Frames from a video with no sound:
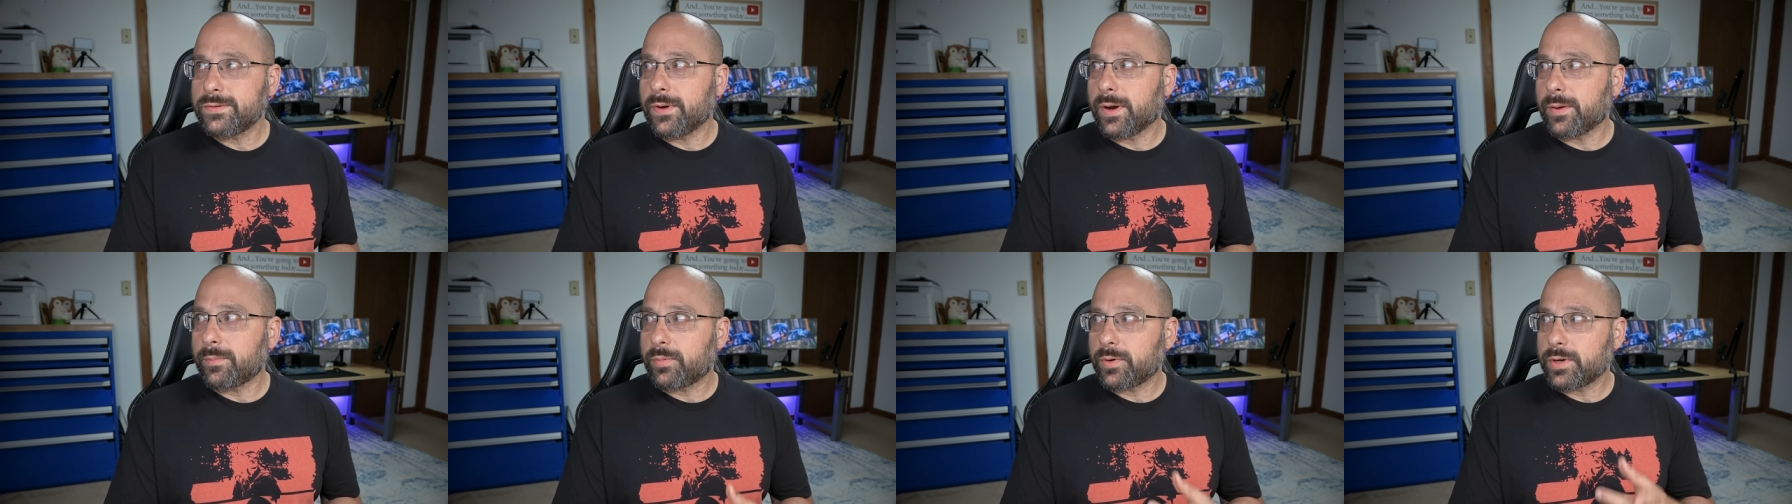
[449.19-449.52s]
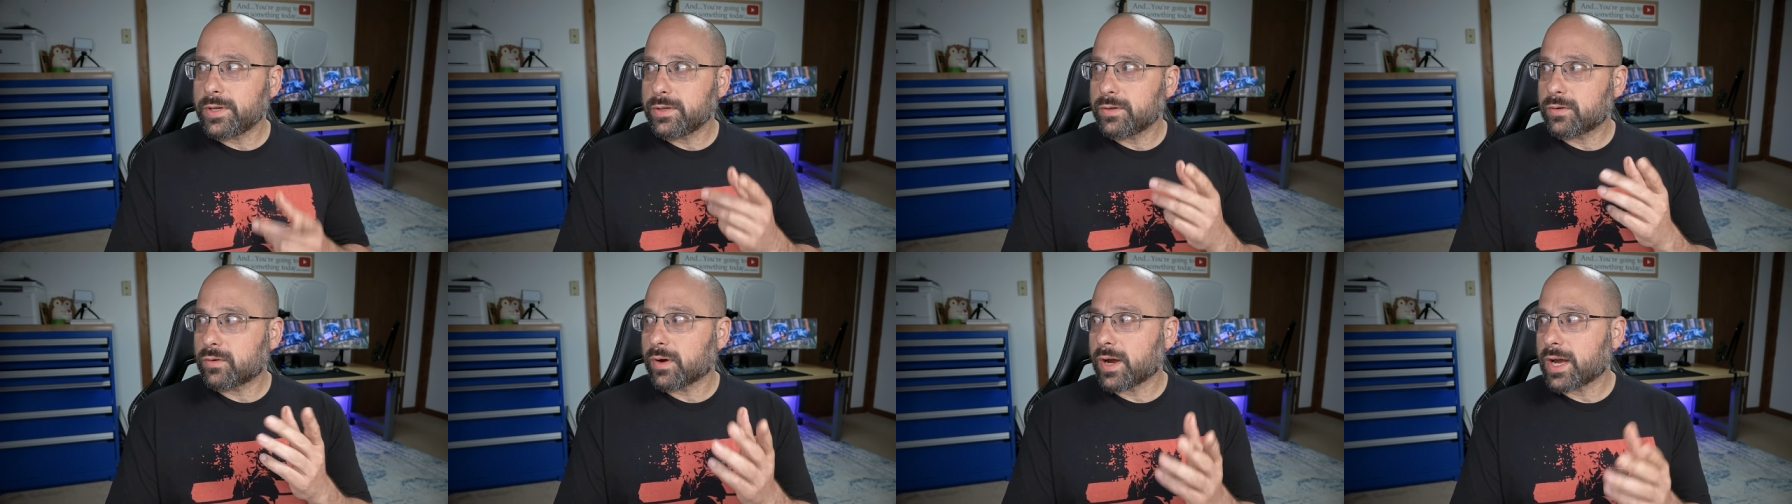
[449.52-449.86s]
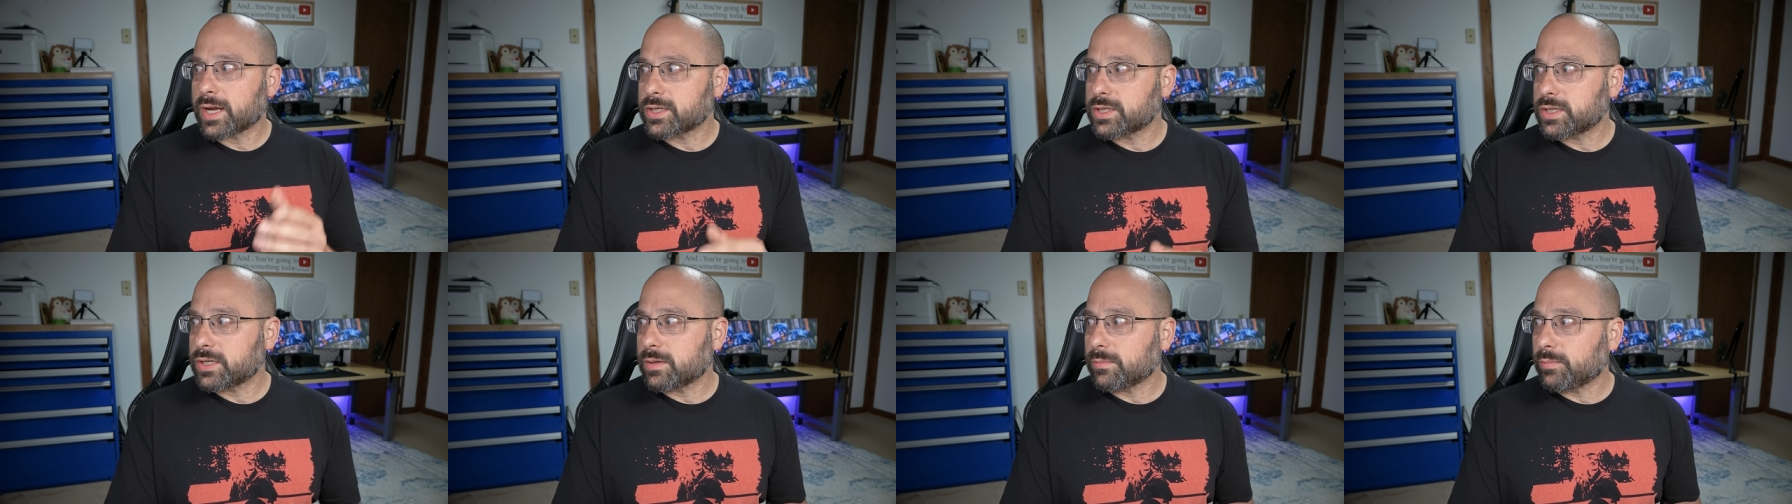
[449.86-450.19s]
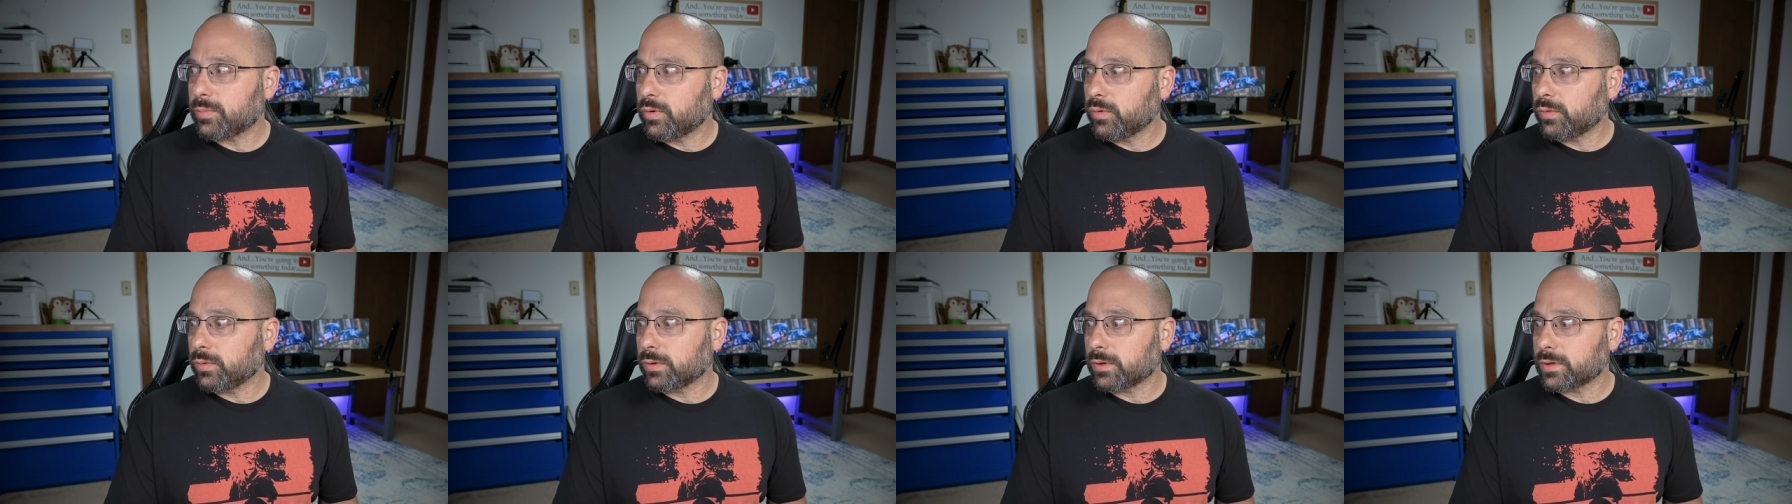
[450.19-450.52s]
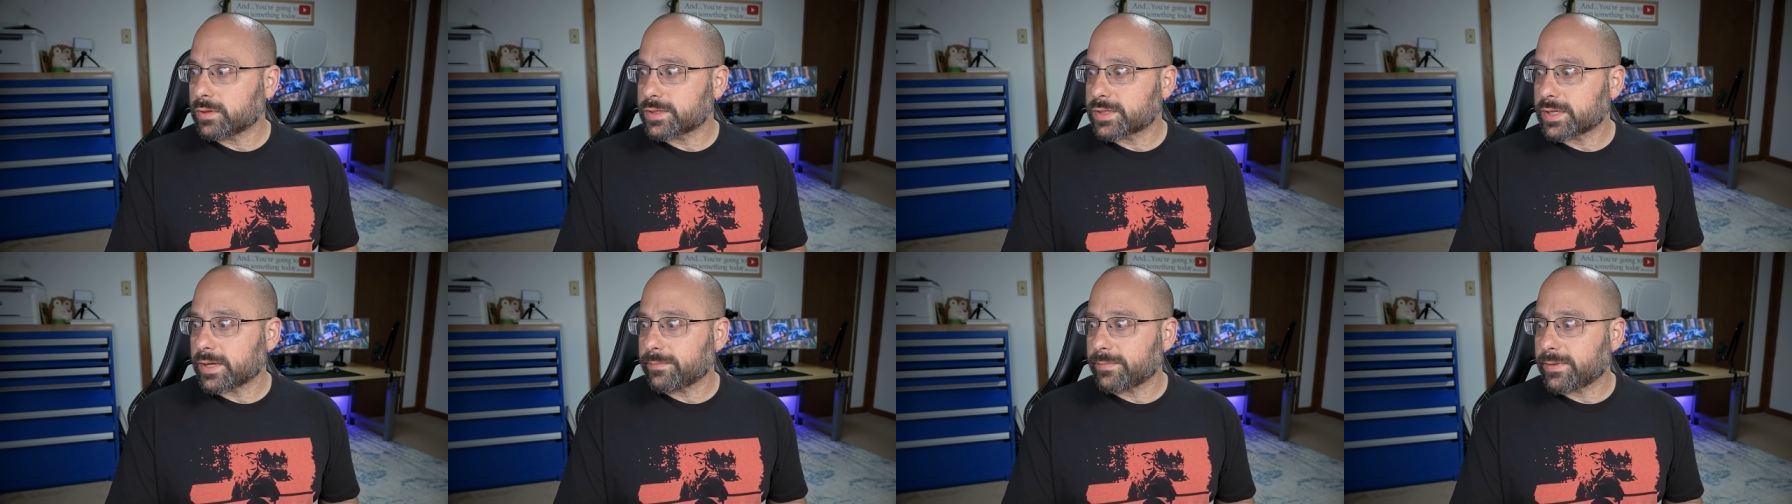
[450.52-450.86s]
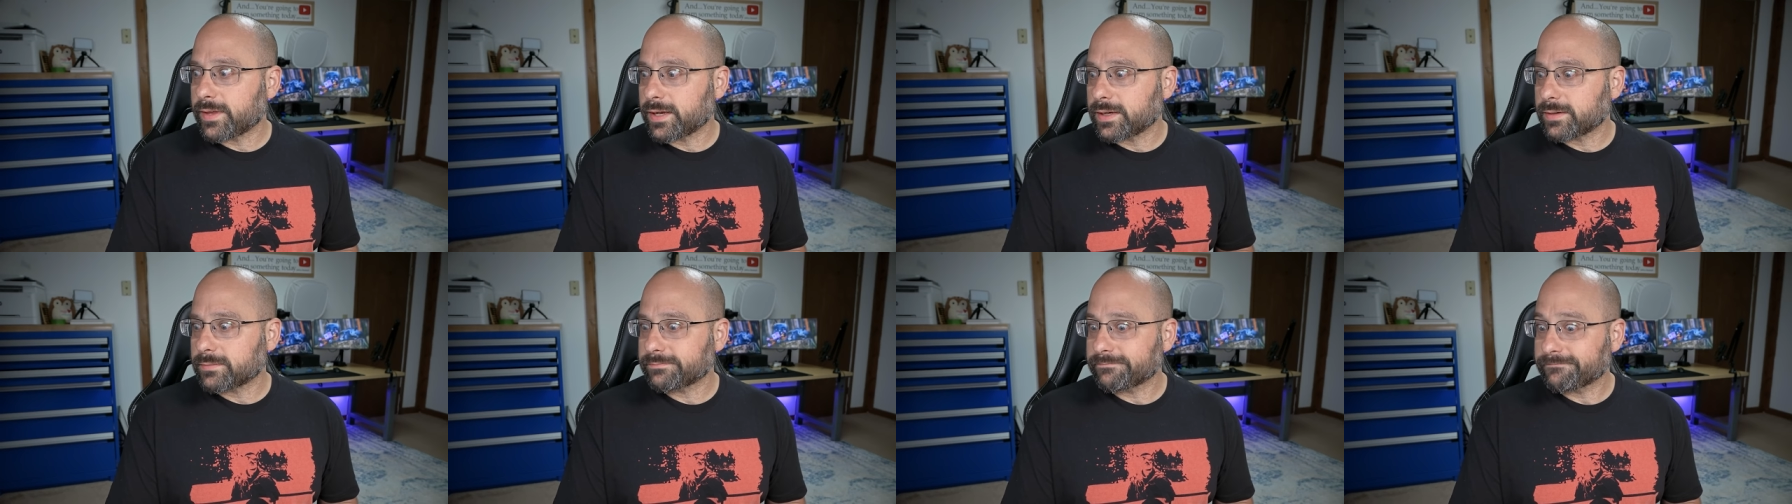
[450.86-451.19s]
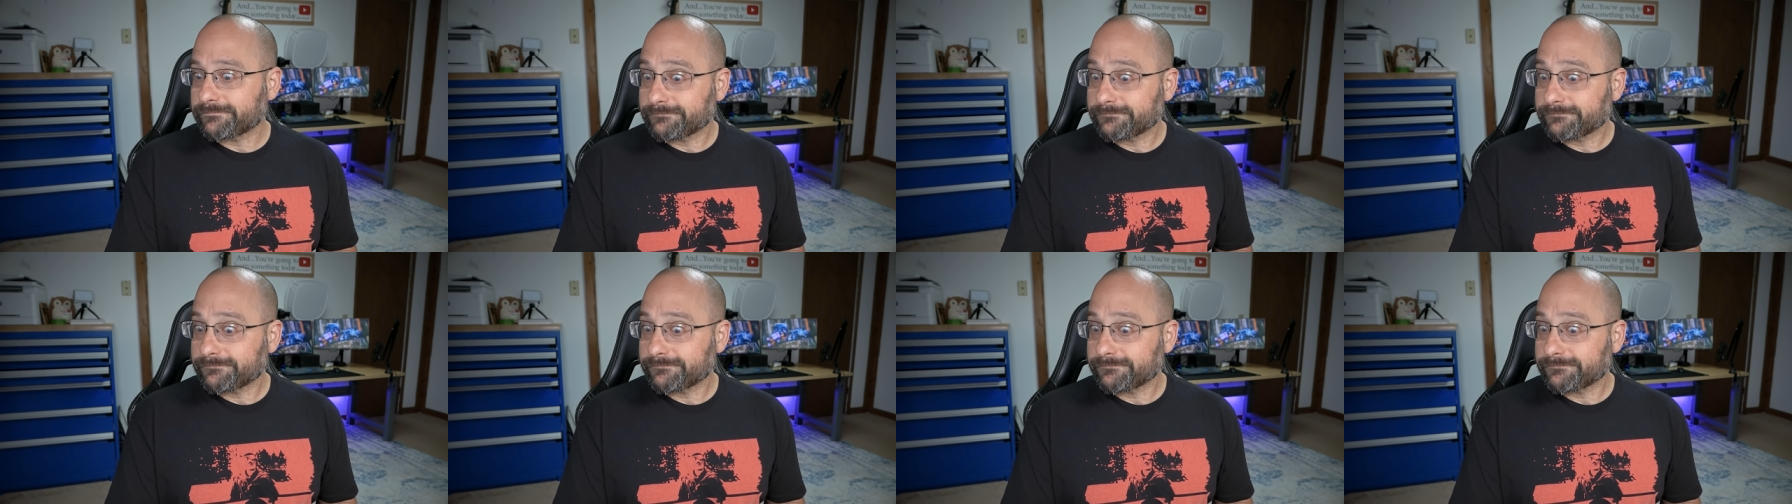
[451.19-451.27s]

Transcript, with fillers: up when you crash in the pool or something?